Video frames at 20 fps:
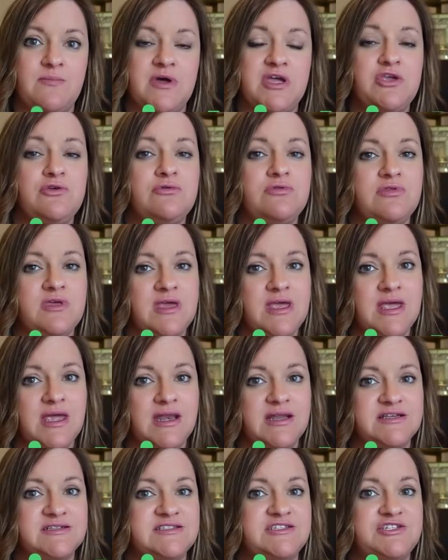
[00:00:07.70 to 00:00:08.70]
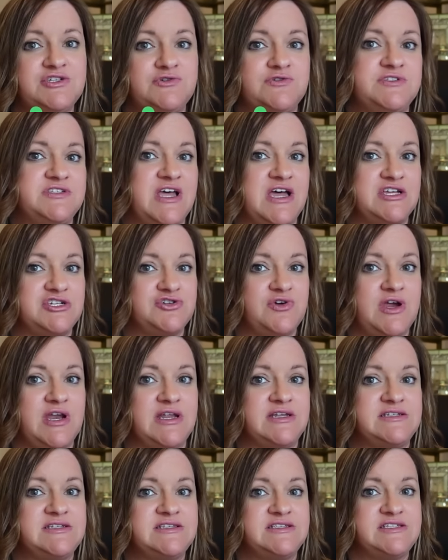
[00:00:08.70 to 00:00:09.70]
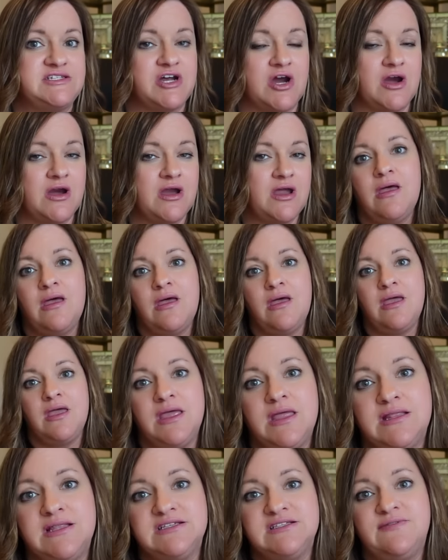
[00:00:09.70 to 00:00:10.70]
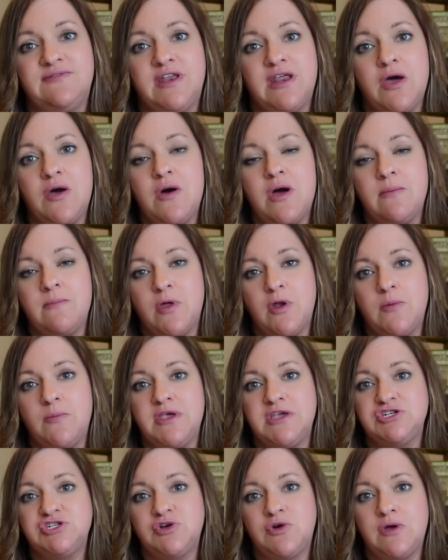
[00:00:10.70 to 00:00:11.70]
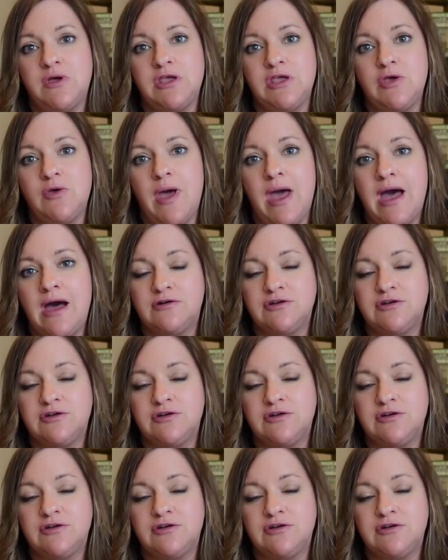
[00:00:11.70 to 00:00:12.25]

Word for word: but you think it is too saturated to start. In this video, I'm gonna be showing you how